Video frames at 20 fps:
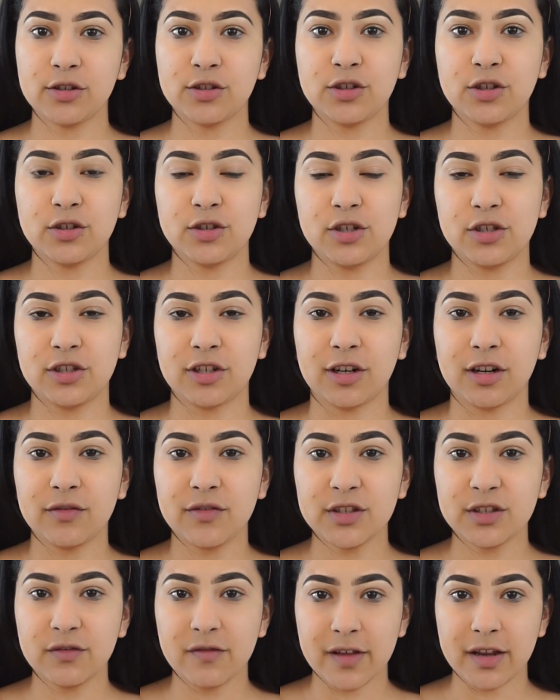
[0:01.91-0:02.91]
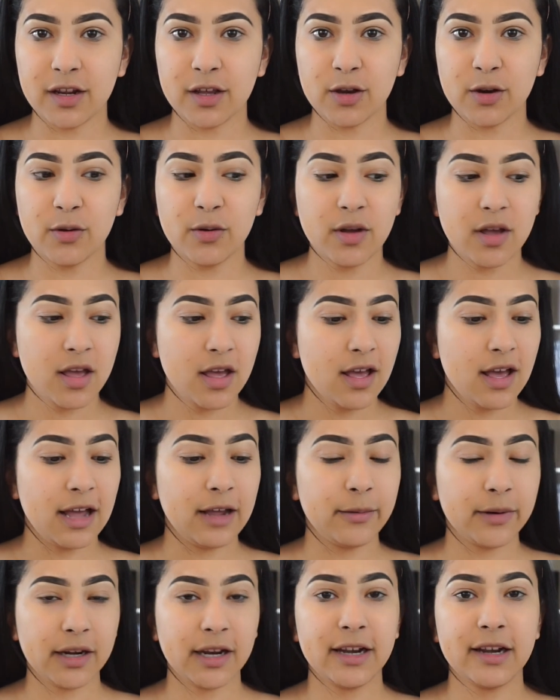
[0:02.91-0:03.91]
So to start off this video,
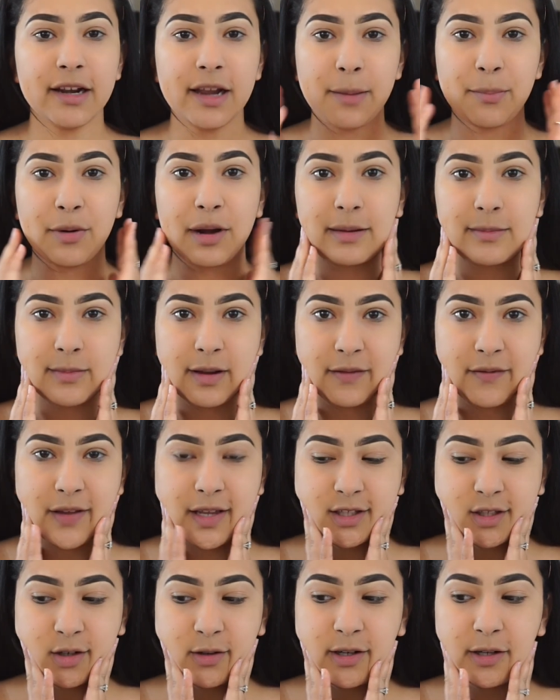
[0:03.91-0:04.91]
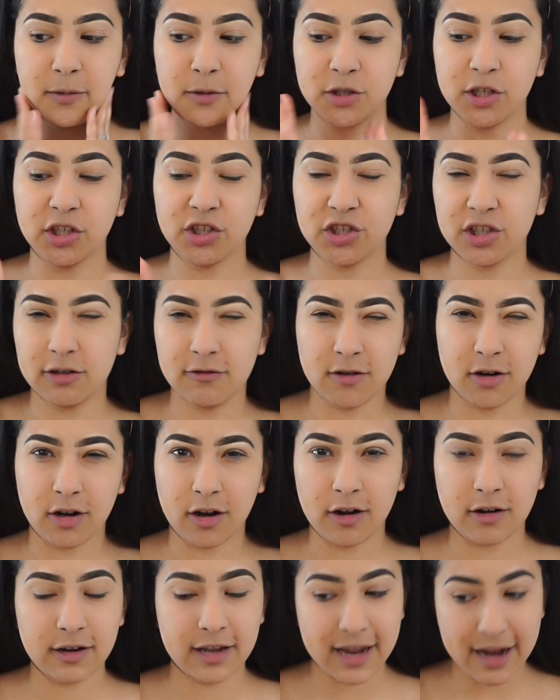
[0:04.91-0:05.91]
I went ahead and I primed my face already, which I should have done
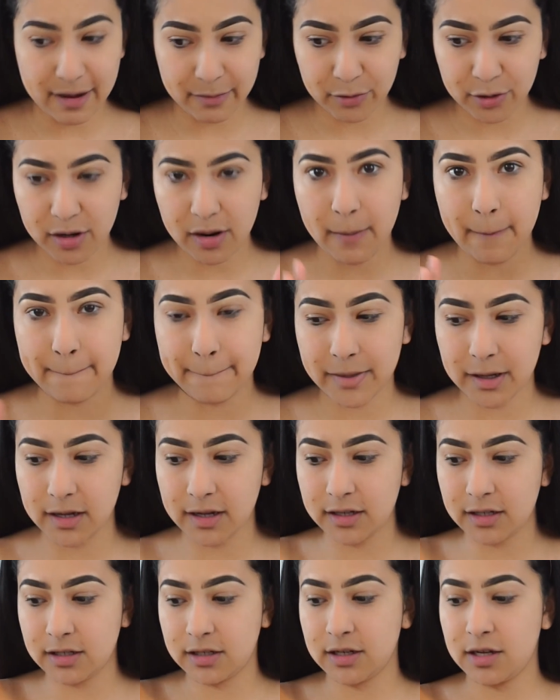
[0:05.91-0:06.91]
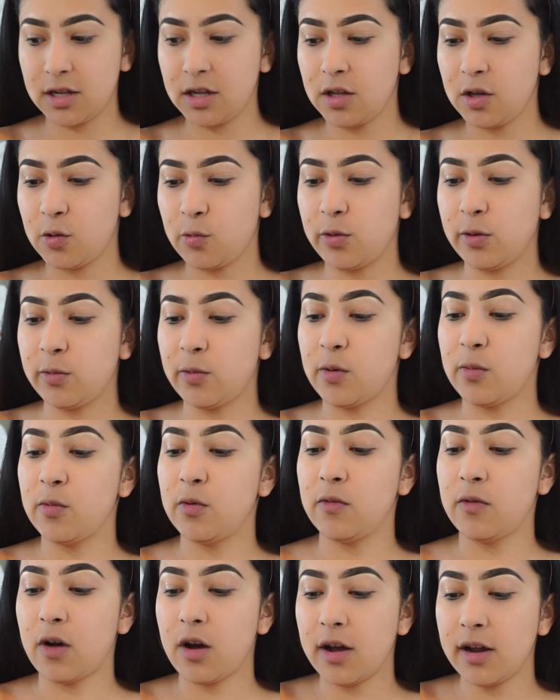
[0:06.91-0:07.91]
on camera, but we will
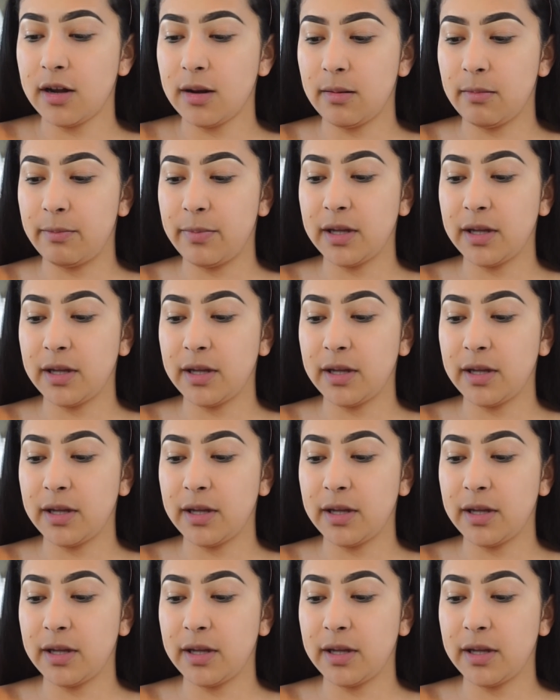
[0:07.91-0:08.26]
move on.